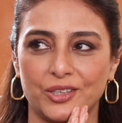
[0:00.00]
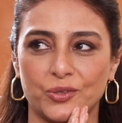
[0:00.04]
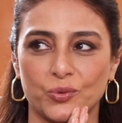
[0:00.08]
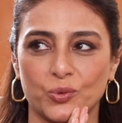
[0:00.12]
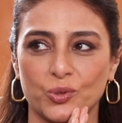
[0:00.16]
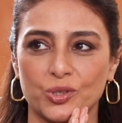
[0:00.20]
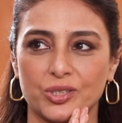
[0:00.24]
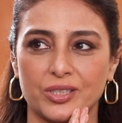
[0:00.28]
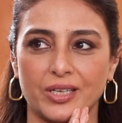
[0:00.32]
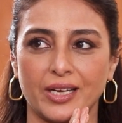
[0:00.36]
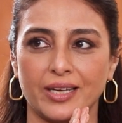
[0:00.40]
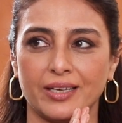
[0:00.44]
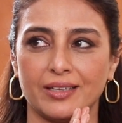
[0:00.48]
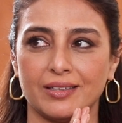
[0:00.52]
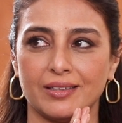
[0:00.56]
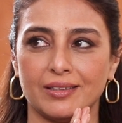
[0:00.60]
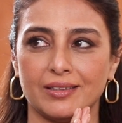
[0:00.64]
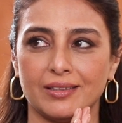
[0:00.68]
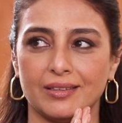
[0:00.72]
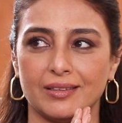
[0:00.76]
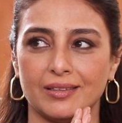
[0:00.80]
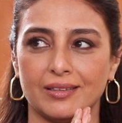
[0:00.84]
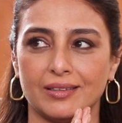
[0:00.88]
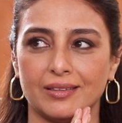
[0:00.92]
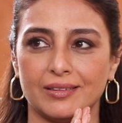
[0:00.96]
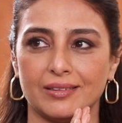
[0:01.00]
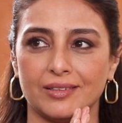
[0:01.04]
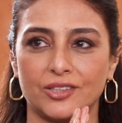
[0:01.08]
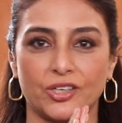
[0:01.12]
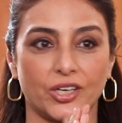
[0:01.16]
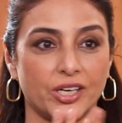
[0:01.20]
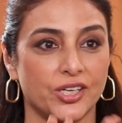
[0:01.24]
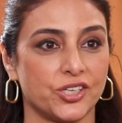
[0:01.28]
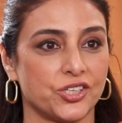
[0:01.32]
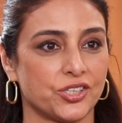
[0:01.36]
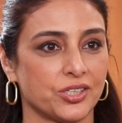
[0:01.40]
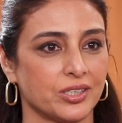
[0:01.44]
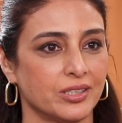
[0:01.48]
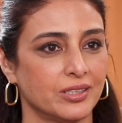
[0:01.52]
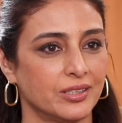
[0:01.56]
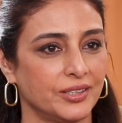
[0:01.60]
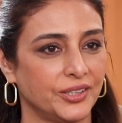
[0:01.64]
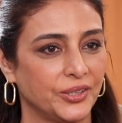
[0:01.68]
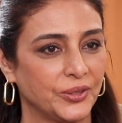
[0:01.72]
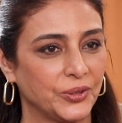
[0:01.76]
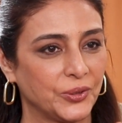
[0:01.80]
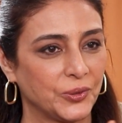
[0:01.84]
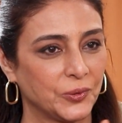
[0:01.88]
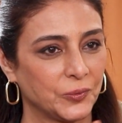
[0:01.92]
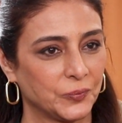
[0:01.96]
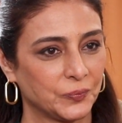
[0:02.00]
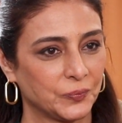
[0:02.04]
It was like a treasure, you know.